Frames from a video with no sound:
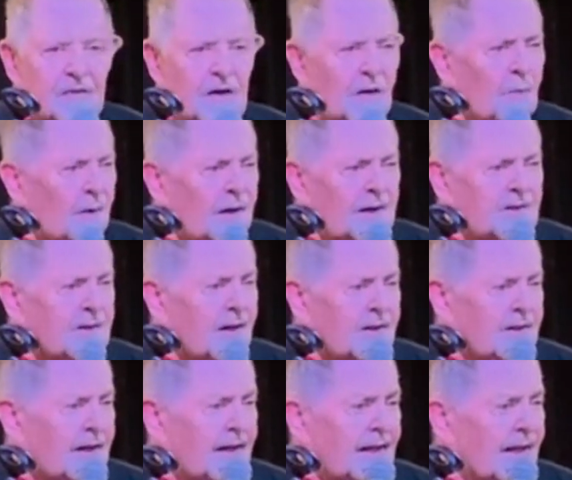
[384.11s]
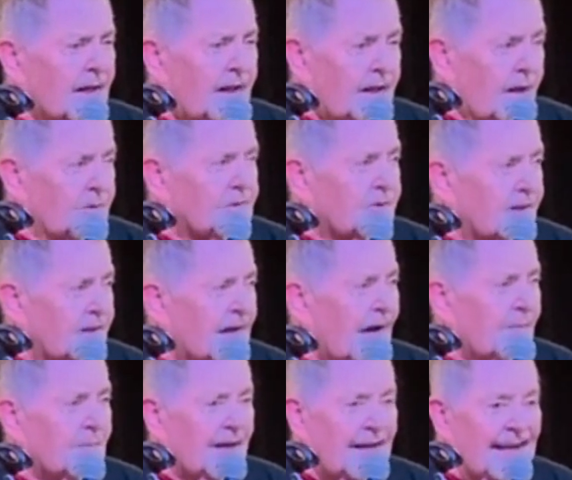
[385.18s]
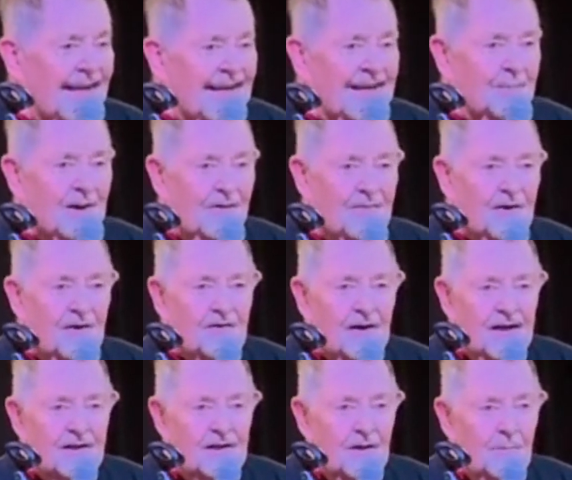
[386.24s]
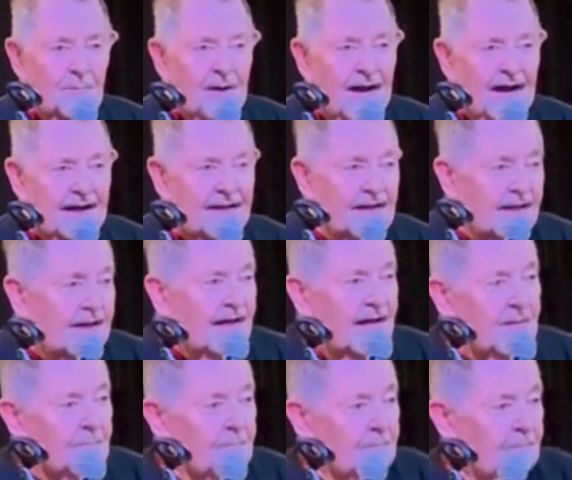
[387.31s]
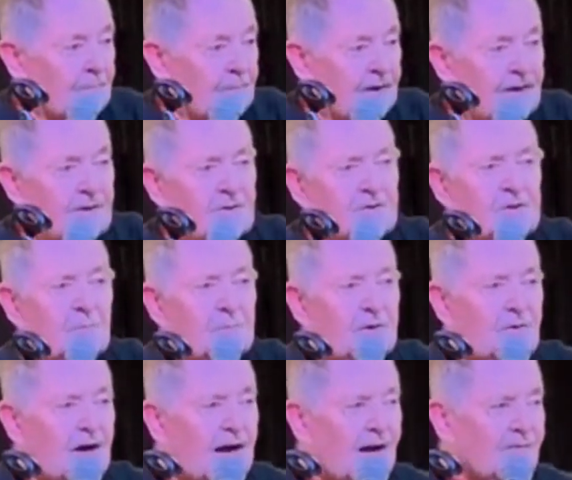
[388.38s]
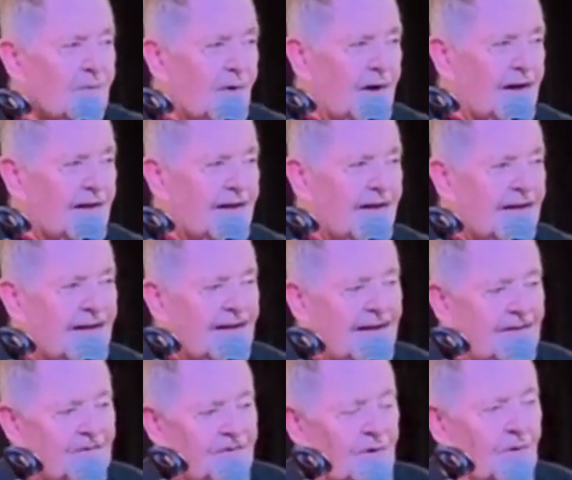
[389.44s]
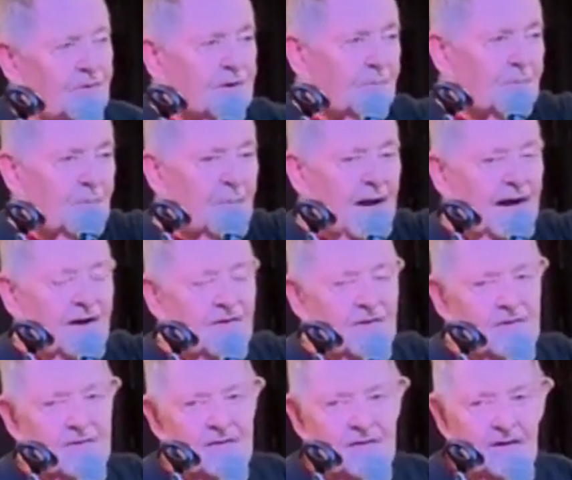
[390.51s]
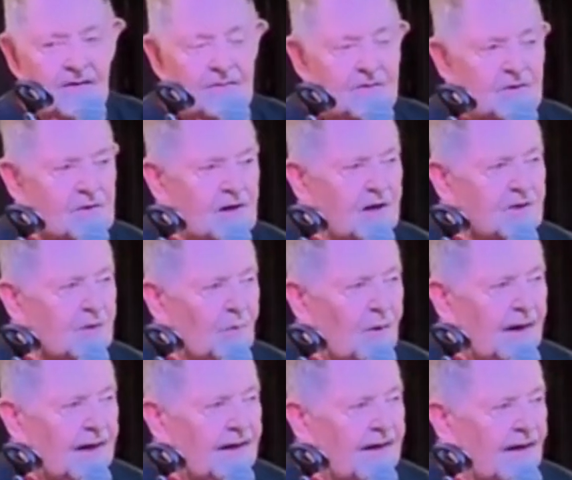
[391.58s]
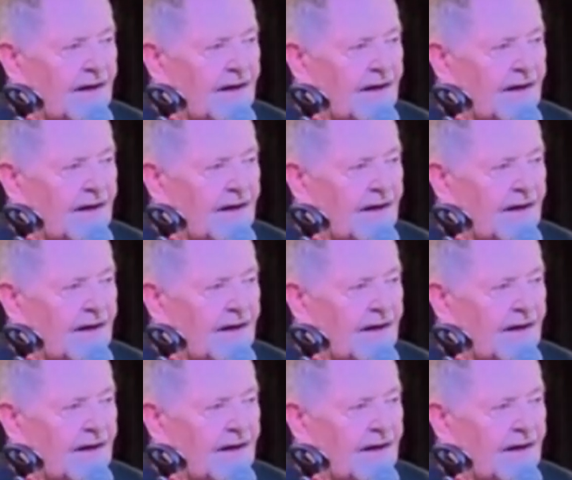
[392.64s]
Well, it's getting close to time to eat, and my father hadn't come back, and he peels up the driveway, and he throws up the back of the station wagon.